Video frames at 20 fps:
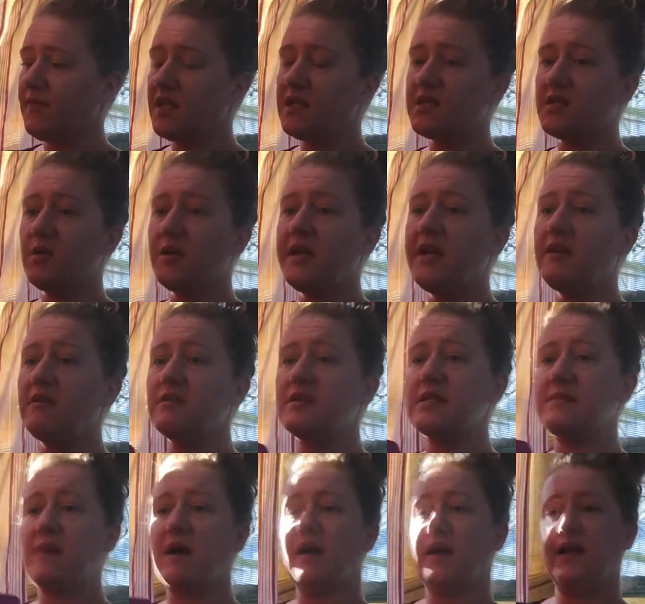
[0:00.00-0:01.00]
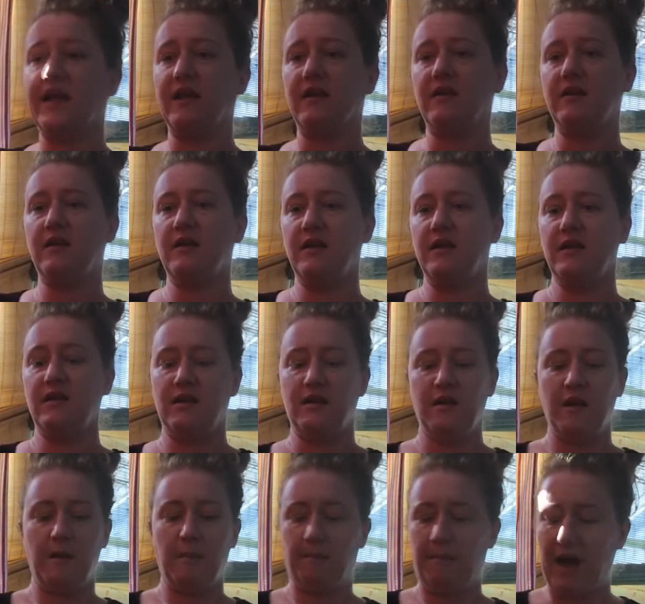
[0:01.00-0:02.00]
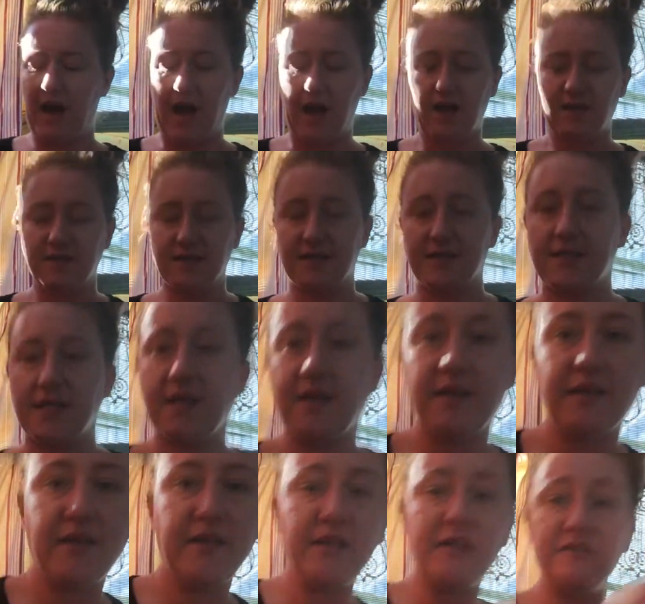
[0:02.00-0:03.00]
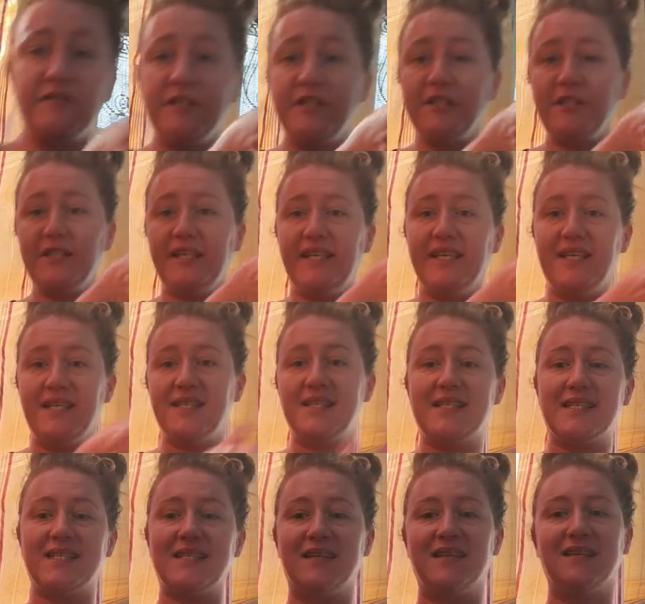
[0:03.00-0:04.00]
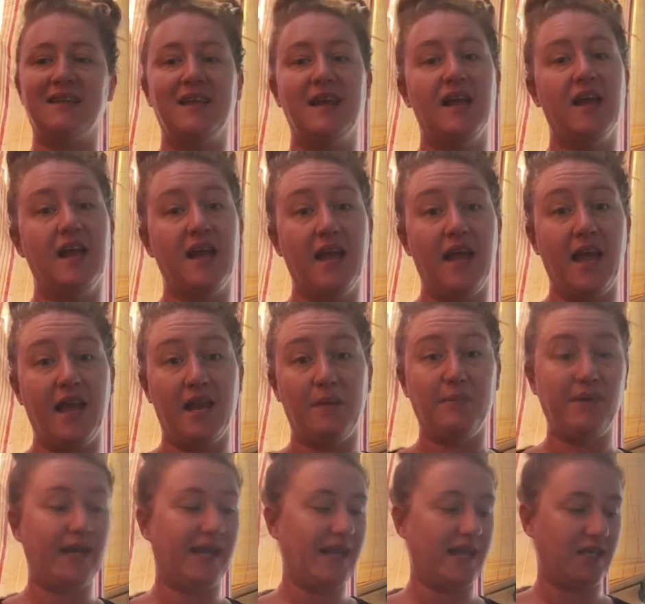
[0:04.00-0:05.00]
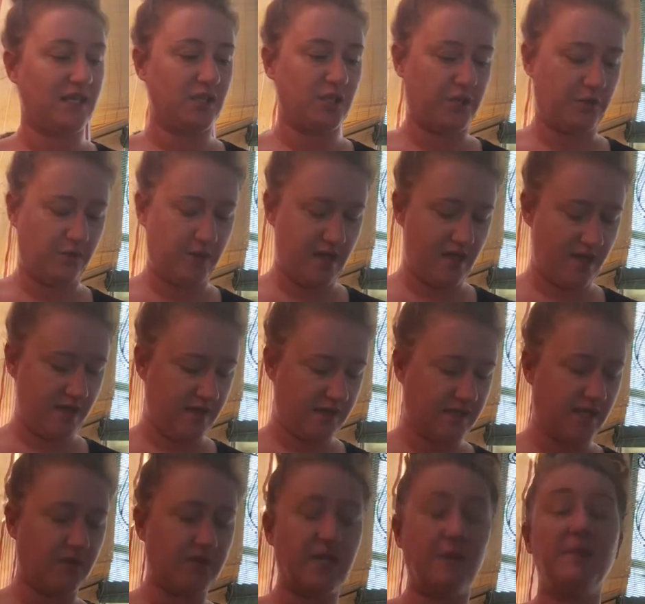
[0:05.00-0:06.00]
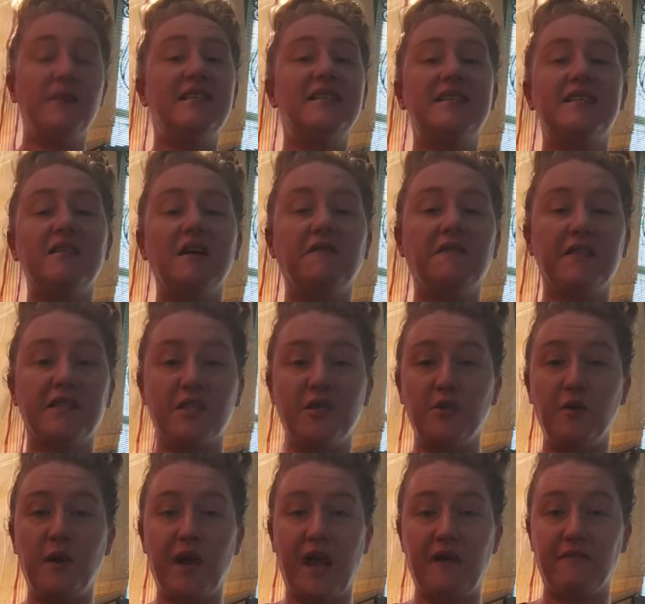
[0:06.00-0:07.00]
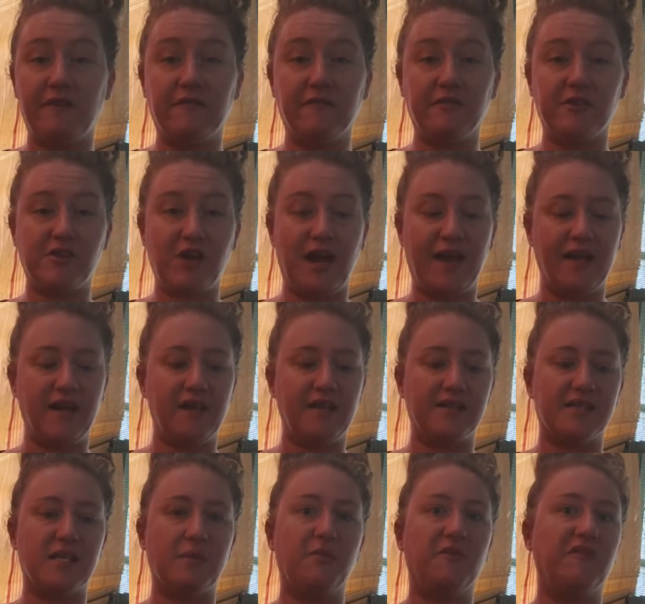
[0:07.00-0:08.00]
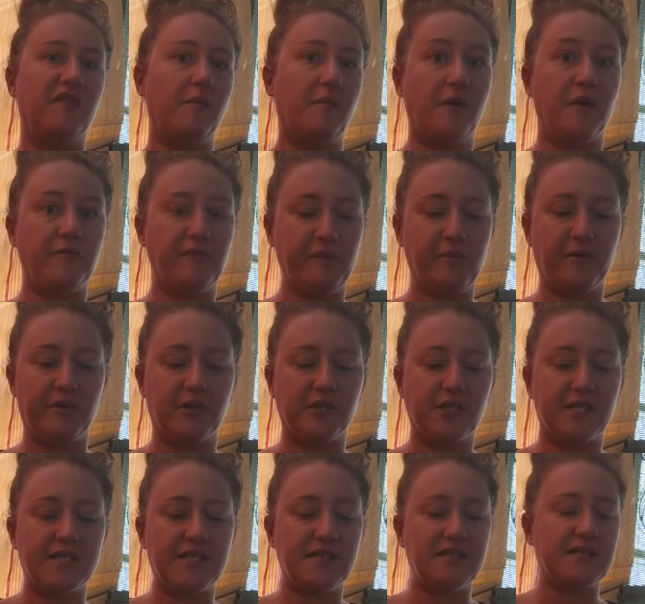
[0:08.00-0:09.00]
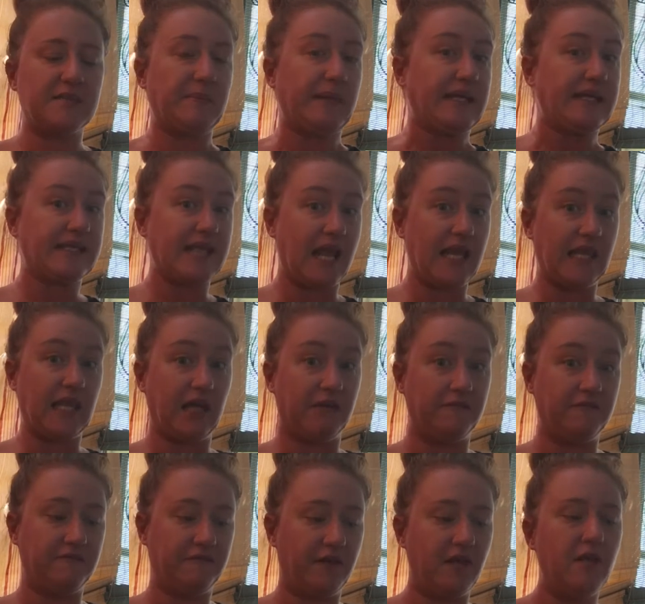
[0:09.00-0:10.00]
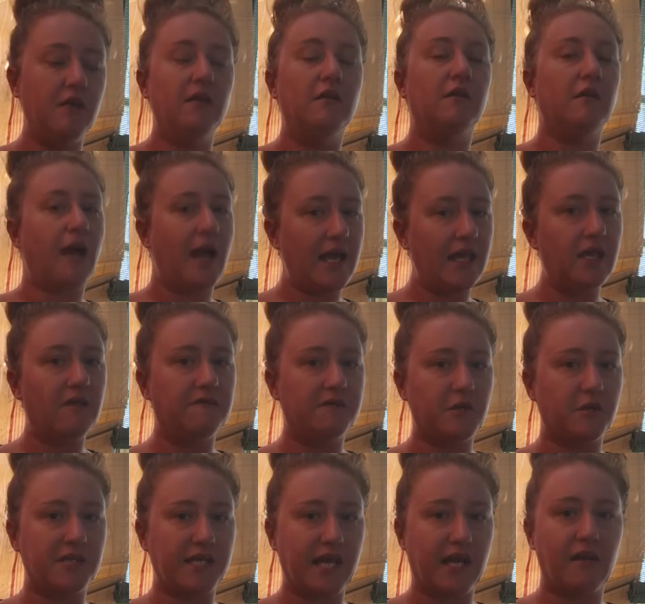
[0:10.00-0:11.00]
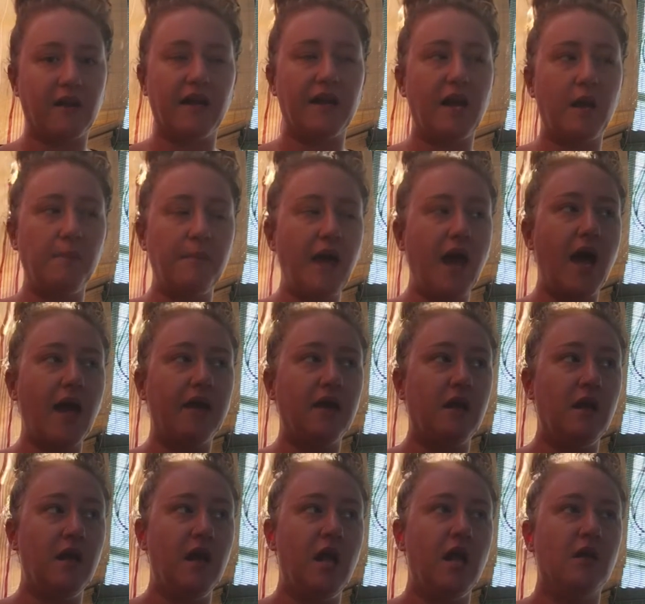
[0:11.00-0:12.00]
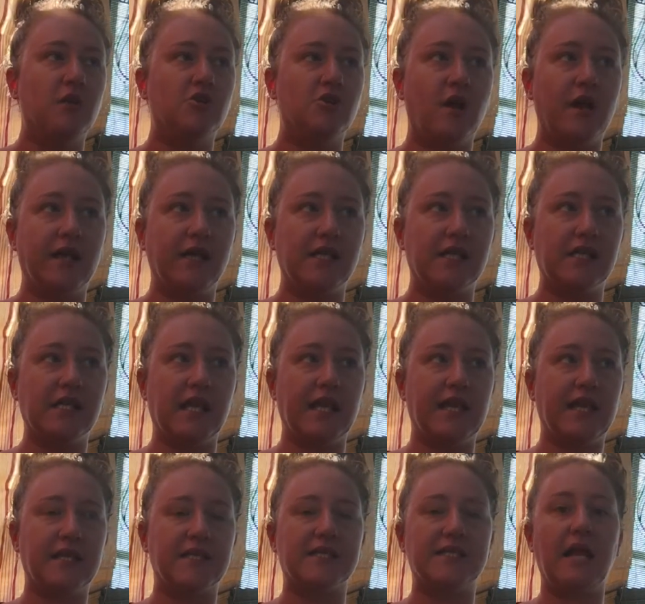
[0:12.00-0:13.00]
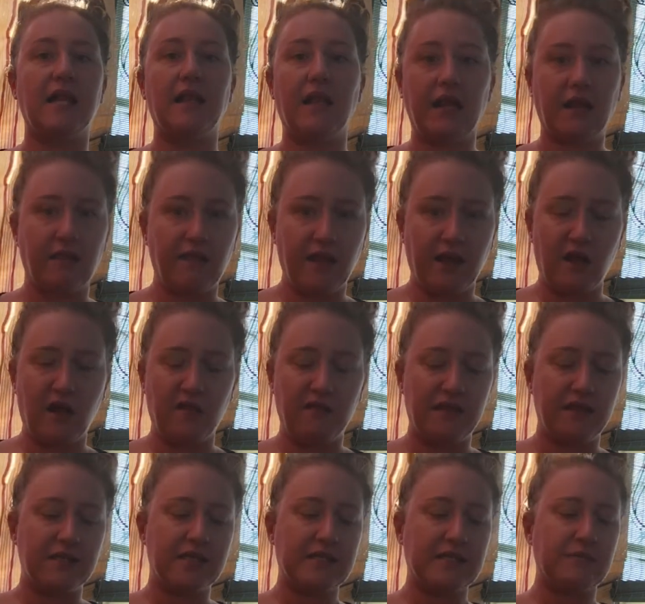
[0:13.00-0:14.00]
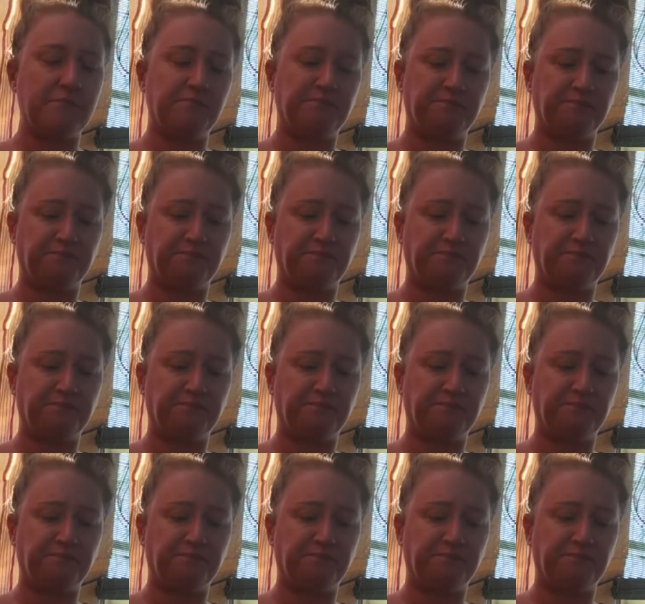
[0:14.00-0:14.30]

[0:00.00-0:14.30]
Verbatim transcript: So here's my box of goodies, and I'm gonna get into it. So some of this stuff is new and I've never tried it, and some of them are repurchases because I love doTERRA, and I'm not trying to like sell anything on this,